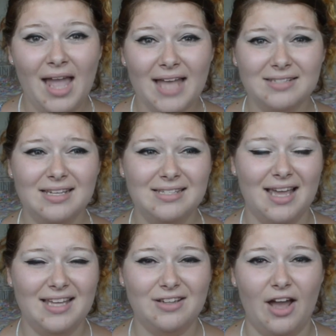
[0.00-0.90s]
As I
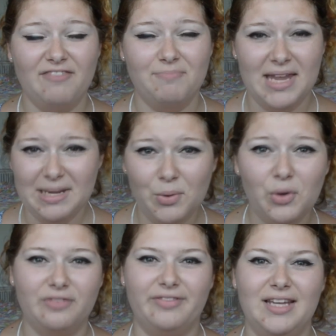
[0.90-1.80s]
said, I have many
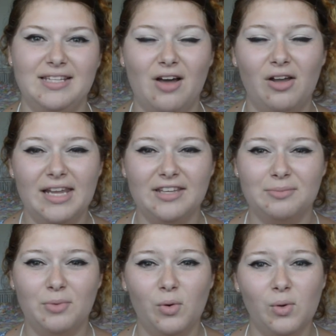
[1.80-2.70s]
more of these. I'll link
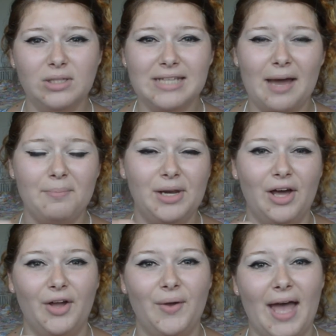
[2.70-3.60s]
them all down
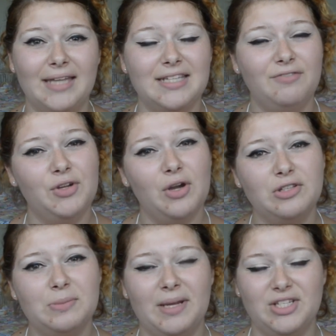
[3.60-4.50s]
below, and if you go
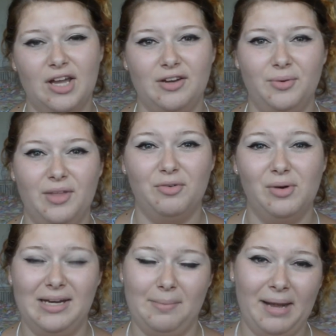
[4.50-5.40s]
to my channel, all
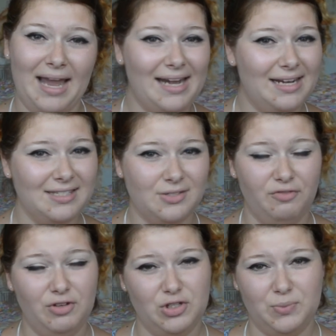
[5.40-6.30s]
in a playlist, so
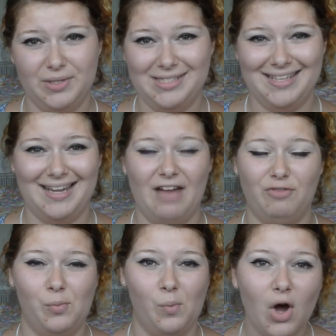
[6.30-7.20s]
if you just want to sit and have
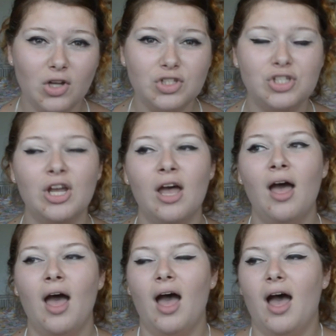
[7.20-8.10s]
a watch.
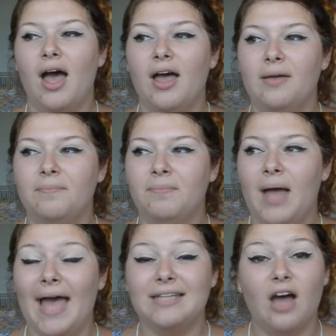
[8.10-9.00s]
And
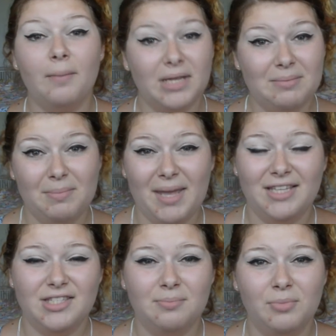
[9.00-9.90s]
I'm going to be
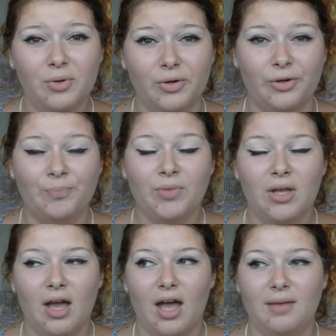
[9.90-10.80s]
making some more.
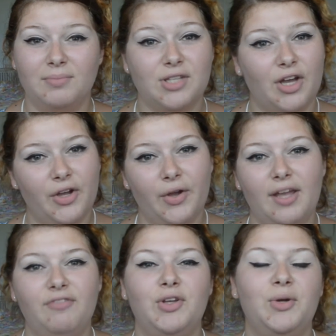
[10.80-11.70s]
So
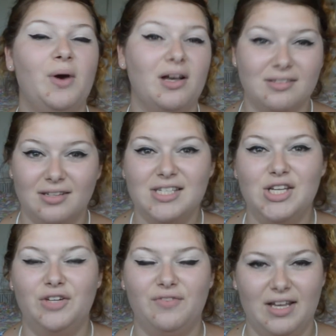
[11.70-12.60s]
if you are starting
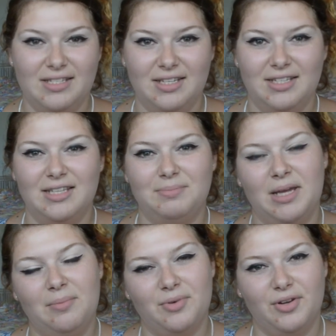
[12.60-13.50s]
university in
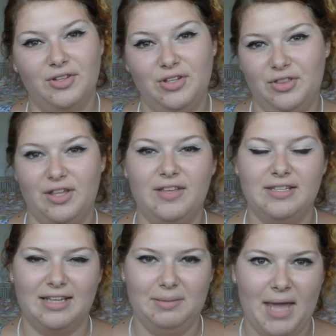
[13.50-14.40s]
September and you think these
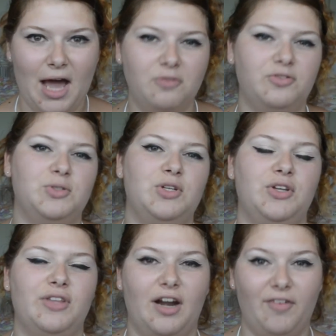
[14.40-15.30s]
are going to be helpful to you,
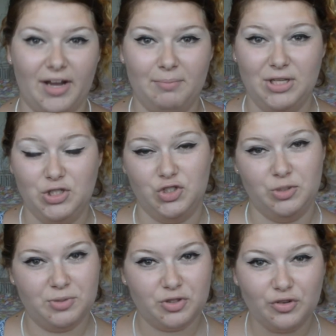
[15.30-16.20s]
then I recommend you
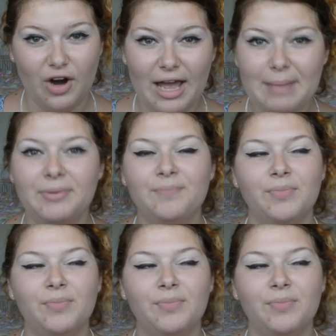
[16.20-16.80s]
subscribe.